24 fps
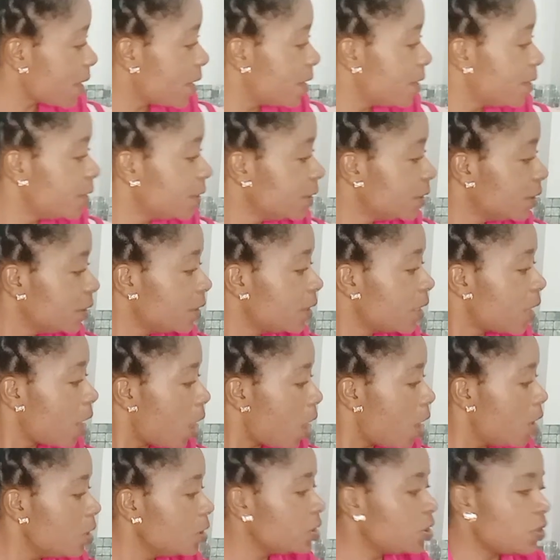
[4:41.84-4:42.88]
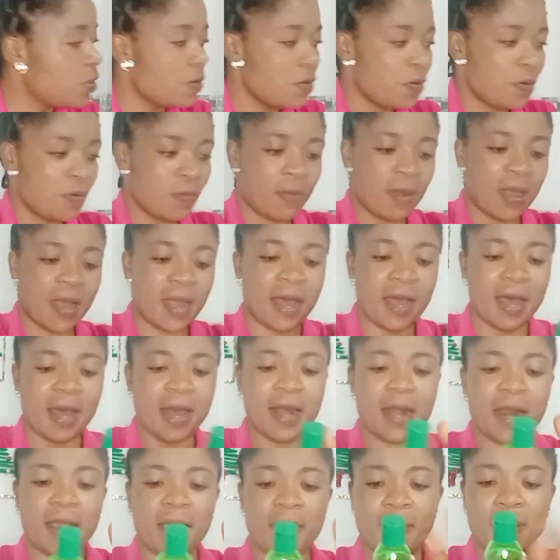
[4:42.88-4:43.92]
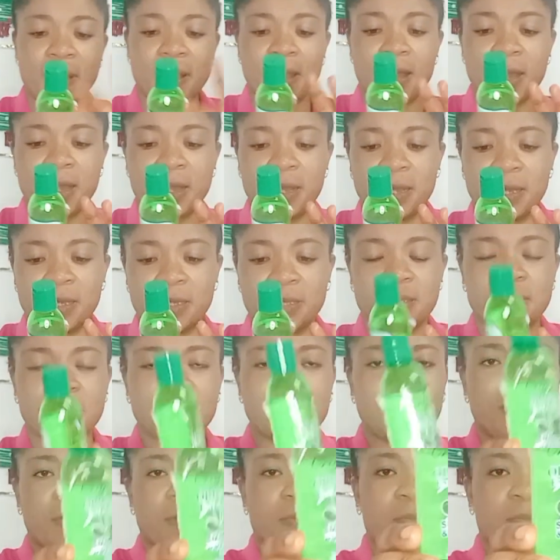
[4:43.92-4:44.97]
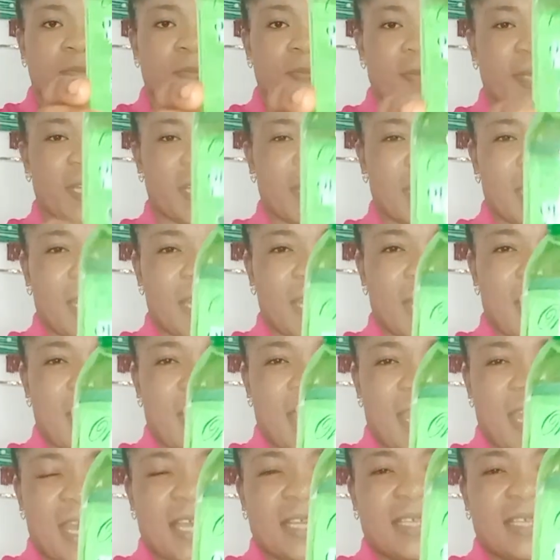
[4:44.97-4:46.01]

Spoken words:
sitting hair oil. Yeah, this one is one of my